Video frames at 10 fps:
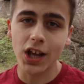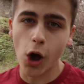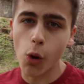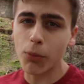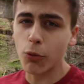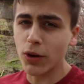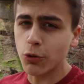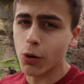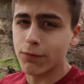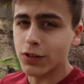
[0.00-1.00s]
help when
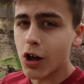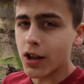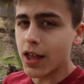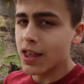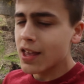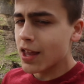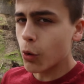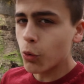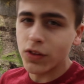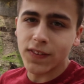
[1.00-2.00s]
you are vlogging and
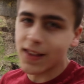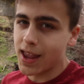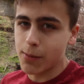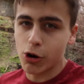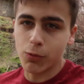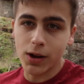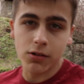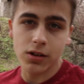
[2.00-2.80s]
holding the camera around.